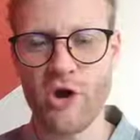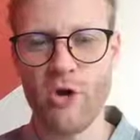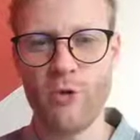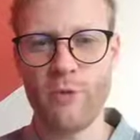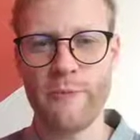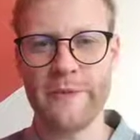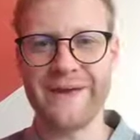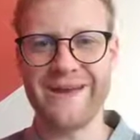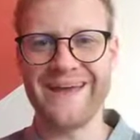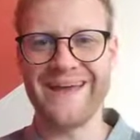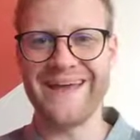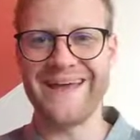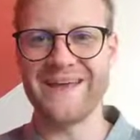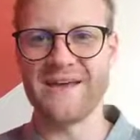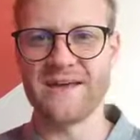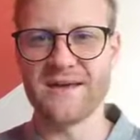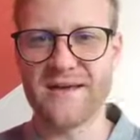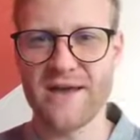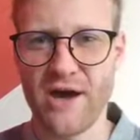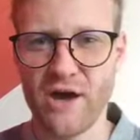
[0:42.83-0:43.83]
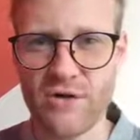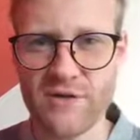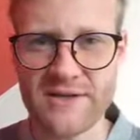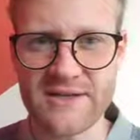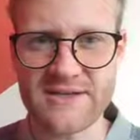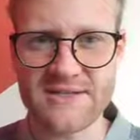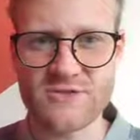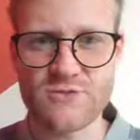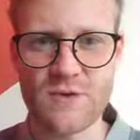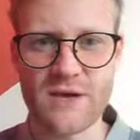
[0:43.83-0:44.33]
open an account,
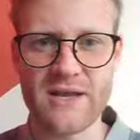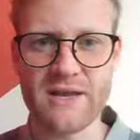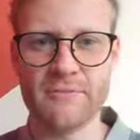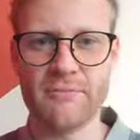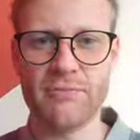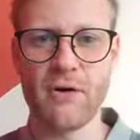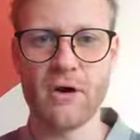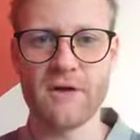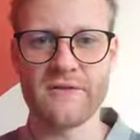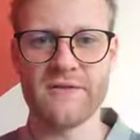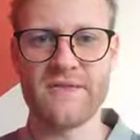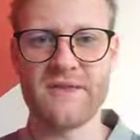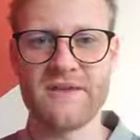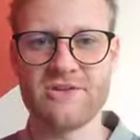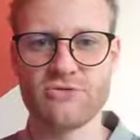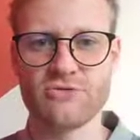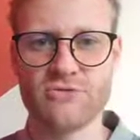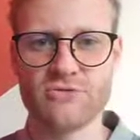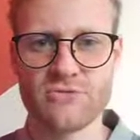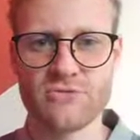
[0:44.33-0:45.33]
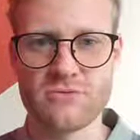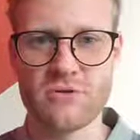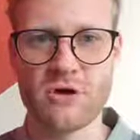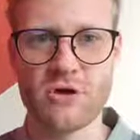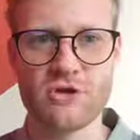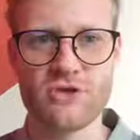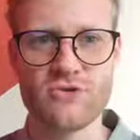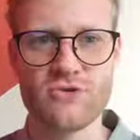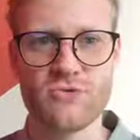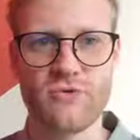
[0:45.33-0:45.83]
it is really important that you do
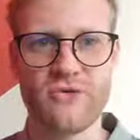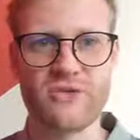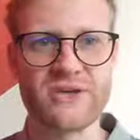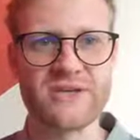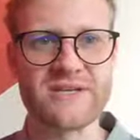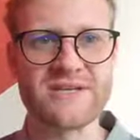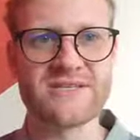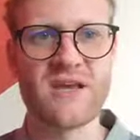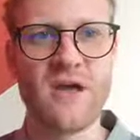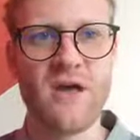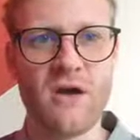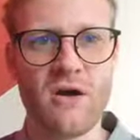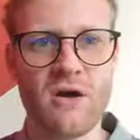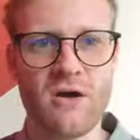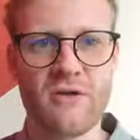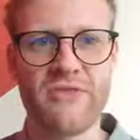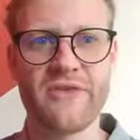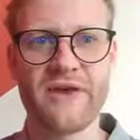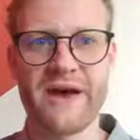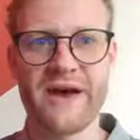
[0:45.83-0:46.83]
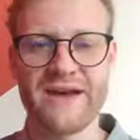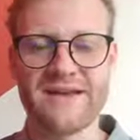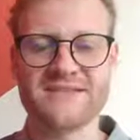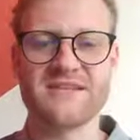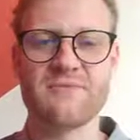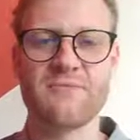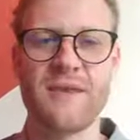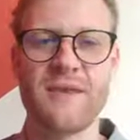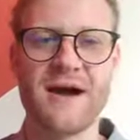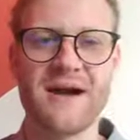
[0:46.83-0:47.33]
not do this on the I
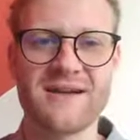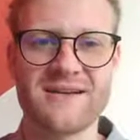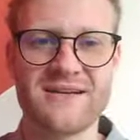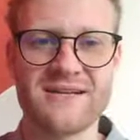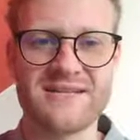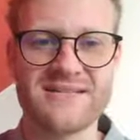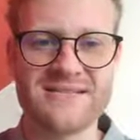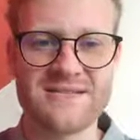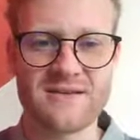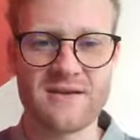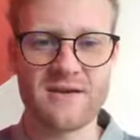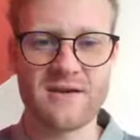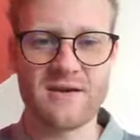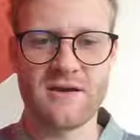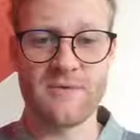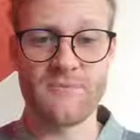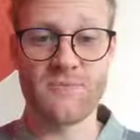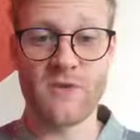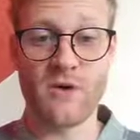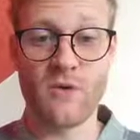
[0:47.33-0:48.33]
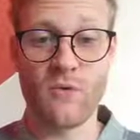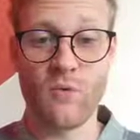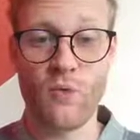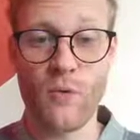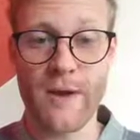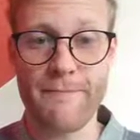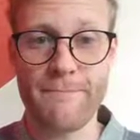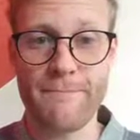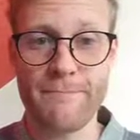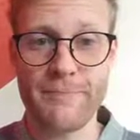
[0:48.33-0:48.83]
C Markets um,
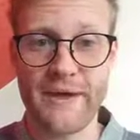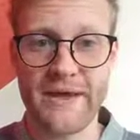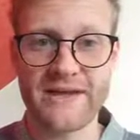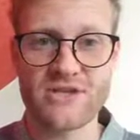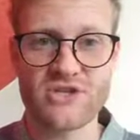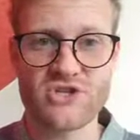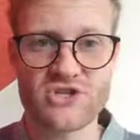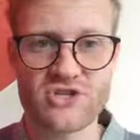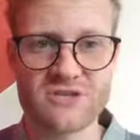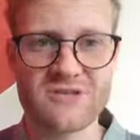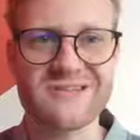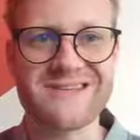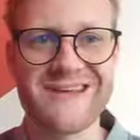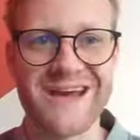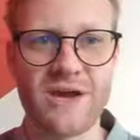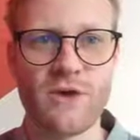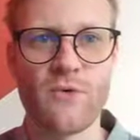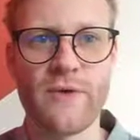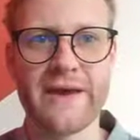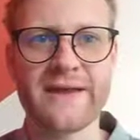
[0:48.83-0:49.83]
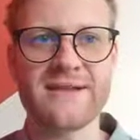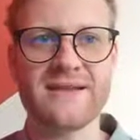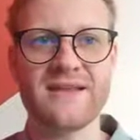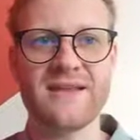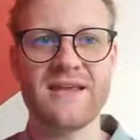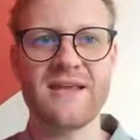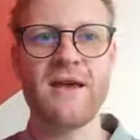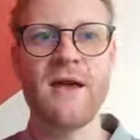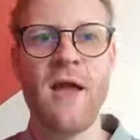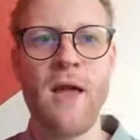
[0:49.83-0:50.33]
web page
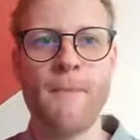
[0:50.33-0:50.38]
directly,